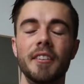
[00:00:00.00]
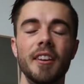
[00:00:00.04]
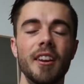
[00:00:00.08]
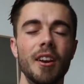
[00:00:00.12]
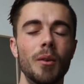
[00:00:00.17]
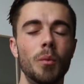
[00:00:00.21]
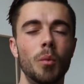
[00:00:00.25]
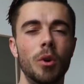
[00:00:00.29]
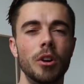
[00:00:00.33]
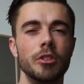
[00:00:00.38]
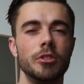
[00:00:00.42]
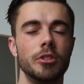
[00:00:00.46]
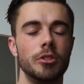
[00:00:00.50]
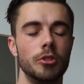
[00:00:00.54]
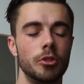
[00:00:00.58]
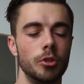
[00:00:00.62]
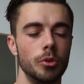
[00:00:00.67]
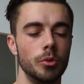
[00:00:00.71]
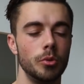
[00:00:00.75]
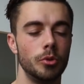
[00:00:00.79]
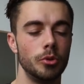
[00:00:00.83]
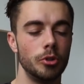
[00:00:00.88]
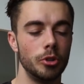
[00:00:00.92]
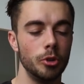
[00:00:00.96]
didn't want to
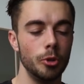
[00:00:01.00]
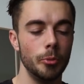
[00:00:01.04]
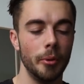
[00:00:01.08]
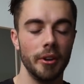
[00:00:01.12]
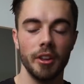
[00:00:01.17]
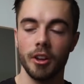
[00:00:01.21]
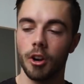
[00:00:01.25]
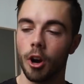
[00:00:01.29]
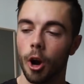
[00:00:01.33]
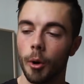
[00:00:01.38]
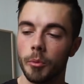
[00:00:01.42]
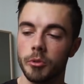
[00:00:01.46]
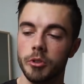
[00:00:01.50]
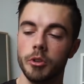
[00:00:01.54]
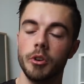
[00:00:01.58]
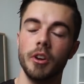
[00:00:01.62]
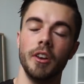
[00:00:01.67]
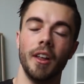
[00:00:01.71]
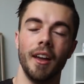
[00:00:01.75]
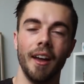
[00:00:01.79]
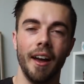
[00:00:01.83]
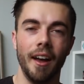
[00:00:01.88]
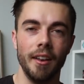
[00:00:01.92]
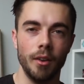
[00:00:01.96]
do too many carbs. You
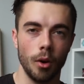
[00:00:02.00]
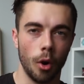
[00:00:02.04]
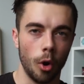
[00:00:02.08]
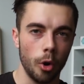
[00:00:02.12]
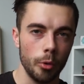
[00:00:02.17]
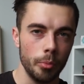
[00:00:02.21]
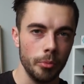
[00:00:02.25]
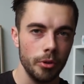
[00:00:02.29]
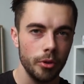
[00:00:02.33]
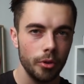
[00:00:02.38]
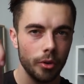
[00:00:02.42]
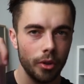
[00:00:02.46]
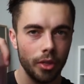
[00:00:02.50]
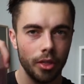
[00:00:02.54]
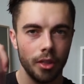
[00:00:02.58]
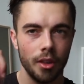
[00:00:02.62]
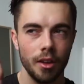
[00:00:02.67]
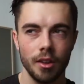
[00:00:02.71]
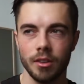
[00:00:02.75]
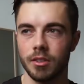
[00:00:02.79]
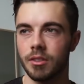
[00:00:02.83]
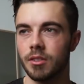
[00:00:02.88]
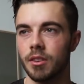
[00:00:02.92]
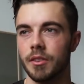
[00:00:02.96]
can add oatmeal in
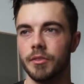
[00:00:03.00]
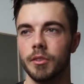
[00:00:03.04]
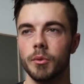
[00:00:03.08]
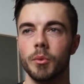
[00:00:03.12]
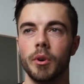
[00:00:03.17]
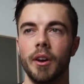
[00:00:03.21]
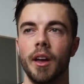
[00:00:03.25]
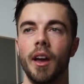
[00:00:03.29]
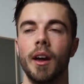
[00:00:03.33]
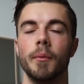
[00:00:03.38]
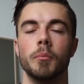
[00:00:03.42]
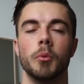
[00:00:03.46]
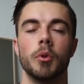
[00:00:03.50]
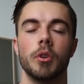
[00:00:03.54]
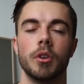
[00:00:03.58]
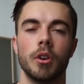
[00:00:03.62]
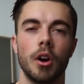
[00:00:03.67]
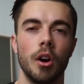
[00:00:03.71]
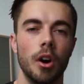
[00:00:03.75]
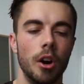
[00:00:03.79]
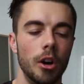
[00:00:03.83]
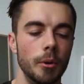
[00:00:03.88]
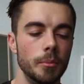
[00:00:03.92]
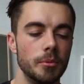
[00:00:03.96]
this if you want to add more
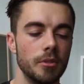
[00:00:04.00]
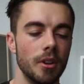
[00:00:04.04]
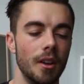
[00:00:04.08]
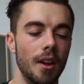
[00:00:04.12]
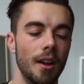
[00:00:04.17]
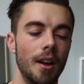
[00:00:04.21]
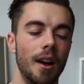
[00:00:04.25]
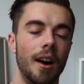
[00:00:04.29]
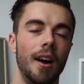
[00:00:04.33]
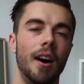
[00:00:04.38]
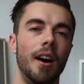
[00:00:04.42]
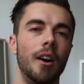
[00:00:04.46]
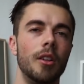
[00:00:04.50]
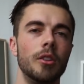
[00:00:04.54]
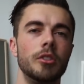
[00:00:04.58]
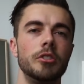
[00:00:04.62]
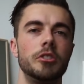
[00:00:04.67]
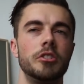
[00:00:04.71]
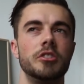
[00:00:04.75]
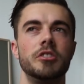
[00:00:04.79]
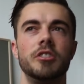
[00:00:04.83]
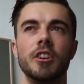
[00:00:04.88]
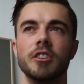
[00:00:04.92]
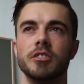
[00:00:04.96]
carbs. I only
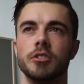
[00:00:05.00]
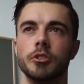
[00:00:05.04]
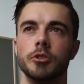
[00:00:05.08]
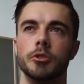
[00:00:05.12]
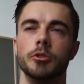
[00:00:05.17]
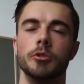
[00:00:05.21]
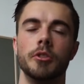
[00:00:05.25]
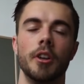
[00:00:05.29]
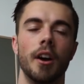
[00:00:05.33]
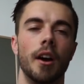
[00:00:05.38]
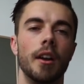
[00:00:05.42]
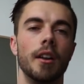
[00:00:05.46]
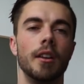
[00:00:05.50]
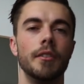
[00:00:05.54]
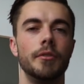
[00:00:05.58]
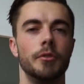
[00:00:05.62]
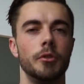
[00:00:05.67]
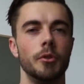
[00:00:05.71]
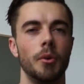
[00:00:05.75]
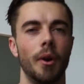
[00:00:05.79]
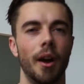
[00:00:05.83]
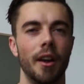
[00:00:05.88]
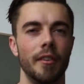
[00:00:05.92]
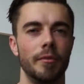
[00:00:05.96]
suggest you do that
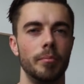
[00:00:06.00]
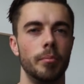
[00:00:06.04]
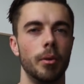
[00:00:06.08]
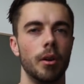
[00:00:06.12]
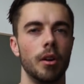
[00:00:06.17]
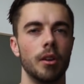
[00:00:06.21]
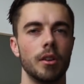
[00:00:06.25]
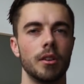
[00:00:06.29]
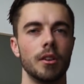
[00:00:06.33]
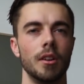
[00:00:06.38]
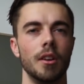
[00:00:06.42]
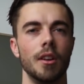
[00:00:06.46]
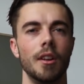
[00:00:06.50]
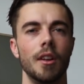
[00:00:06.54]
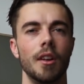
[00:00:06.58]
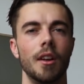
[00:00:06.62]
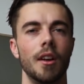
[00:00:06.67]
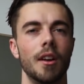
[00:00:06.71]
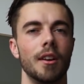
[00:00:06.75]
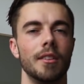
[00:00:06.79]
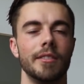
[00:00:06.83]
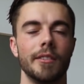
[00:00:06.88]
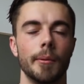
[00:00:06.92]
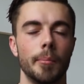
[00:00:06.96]
if you have bulk
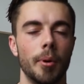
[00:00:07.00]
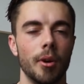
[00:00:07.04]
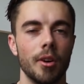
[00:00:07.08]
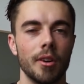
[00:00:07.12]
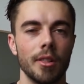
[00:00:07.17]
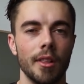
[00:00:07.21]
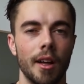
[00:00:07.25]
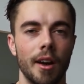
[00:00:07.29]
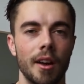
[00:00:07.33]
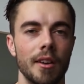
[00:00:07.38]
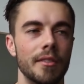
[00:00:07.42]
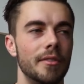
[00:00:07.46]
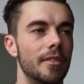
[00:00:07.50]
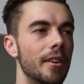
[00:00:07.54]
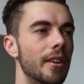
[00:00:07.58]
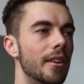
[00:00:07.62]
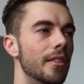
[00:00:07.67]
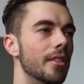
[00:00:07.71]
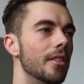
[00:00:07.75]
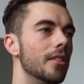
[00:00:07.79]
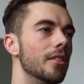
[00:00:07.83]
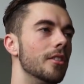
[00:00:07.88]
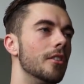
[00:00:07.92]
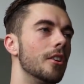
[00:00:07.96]
the bug life
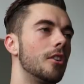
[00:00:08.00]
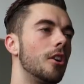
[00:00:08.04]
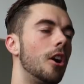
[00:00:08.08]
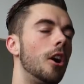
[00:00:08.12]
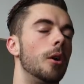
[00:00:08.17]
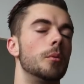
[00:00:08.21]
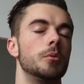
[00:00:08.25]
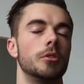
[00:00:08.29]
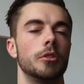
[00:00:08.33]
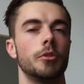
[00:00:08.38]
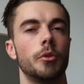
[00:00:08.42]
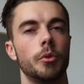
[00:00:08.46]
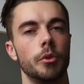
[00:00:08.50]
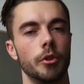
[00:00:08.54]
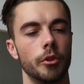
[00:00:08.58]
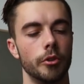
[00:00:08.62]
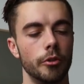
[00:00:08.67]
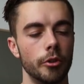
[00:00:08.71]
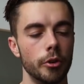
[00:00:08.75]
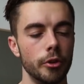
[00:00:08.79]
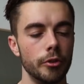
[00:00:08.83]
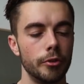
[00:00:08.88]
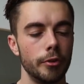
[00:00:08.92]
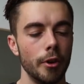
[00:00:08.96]
and the carbs are through the
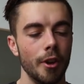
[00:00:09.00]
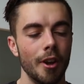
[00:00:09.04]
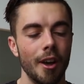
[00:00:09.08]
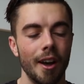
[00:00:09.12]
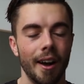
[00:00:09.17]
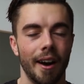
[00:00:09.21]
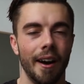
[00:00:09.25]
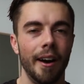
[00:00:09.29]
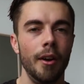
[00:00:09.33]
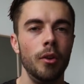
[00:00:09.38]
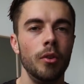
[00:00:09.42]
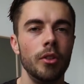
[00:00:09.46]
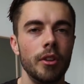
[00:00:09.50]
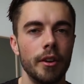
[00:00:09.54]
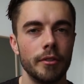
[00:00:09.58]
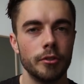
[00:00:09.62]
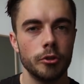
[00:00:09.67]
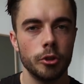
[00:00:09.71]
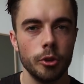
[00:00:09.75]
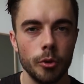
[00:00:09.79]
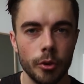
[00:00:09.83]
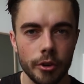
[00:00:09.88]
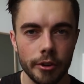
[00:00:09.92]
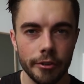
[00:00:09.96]
roof. I only have
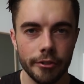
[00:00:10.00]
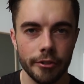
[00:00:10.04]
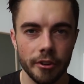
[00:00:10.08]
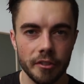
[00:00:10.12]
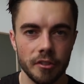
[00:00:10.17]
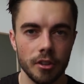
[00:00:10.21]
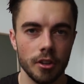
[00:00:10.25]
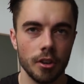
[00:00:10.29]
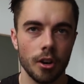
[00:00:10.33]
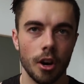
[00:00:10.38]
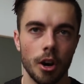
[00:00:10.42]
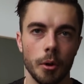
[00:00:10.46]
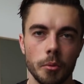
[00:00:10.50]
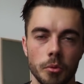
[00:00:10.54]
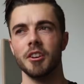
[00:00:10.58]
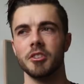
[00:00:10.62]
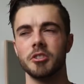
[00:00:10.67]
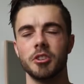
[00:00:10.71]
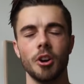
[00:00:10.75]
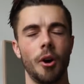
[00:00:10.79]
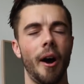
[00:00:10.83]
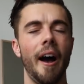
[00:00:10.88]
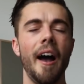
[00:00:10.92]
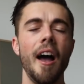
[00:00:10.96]
250 carbs.
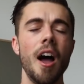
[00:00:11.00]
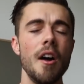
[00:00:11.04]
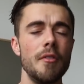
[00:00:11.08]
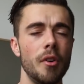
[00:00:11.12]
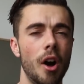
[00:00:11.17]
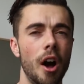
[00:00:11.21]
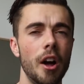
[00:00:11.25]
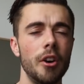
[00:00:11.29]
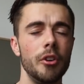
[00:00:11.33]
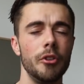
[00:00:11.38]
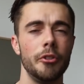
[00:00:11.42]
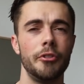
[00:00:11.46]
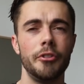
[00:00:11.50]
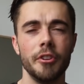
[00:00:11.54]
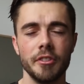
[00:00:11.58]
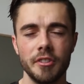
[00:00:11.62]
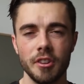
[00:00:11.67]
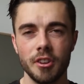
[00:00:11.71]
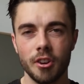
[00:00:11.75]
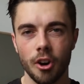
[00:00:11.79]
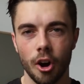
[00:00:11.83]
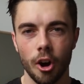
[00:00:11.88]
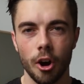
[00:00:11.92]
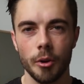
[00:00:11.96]
So I have
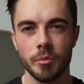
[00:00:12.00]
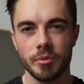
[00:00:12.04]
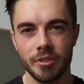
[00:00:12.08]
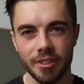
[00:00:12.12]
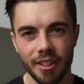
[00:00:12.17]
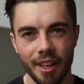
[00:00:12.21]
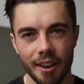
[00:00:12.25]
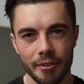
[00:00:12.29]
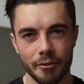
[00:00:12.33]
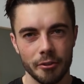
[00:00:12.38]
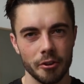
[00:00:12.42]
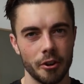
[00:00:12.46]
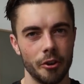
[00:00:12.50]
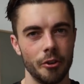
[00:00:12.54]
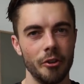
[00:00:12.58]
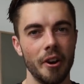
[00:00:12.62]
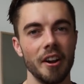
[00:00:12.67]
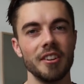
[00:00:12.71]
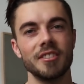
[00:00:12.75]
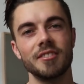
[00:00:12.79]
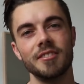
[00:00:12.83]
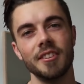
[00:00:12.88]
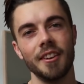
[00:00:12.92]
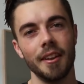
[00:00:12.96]
150 carbs left for the
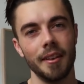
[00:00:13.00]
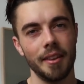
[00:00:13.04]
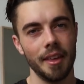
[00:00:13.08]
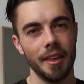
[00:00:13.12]
rest of the